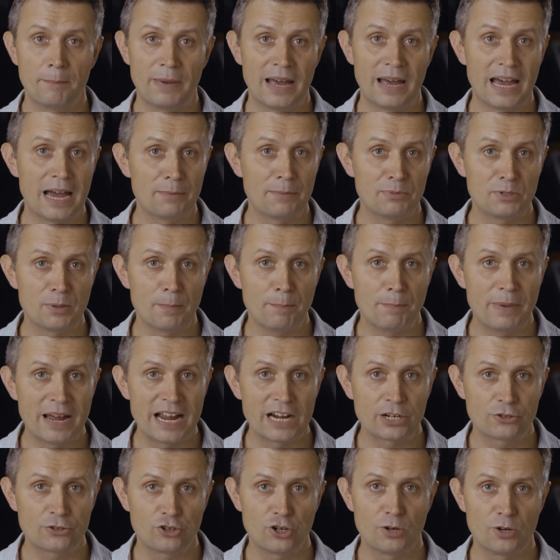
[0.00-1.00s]
perhaps a
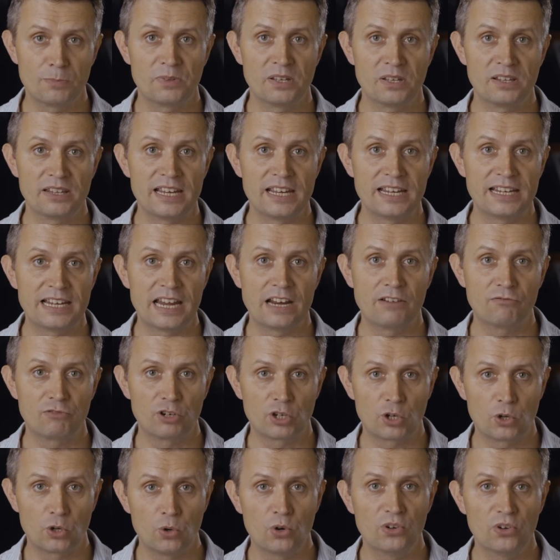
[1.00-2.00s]
backdrop that they can
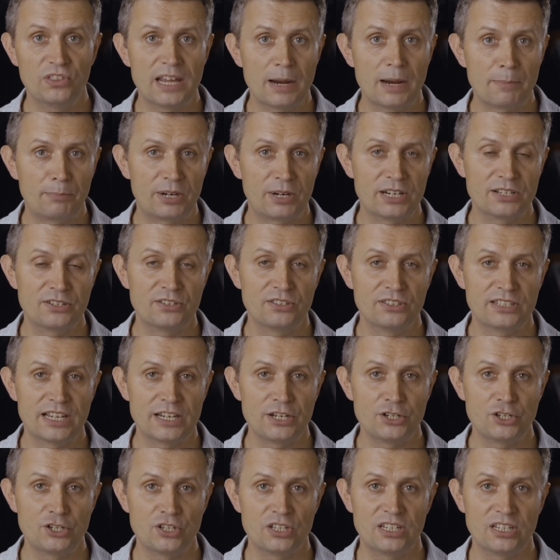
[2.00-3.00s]
record their
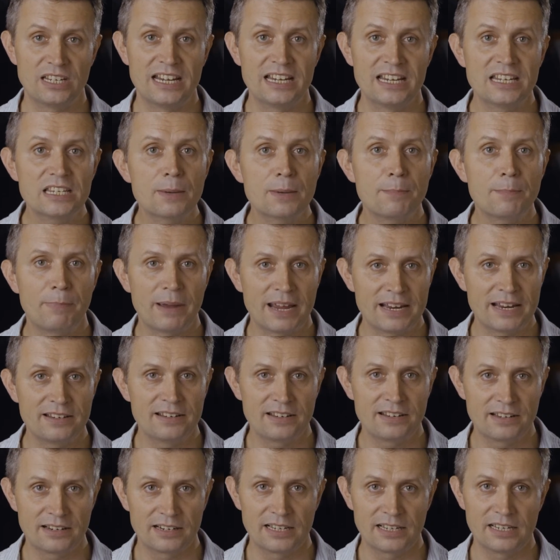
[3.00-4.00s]
presentation
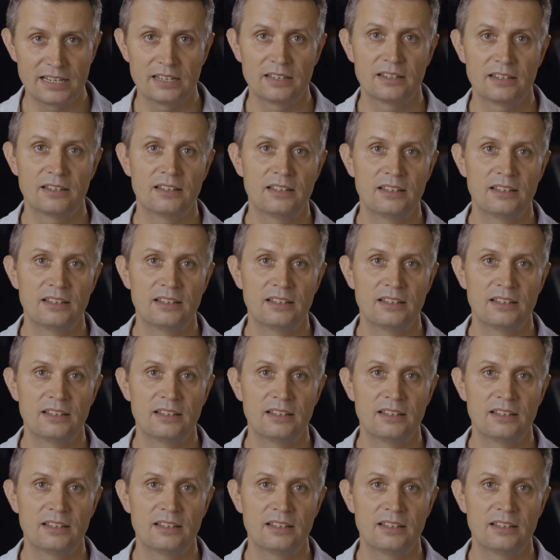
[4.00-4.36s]
independently.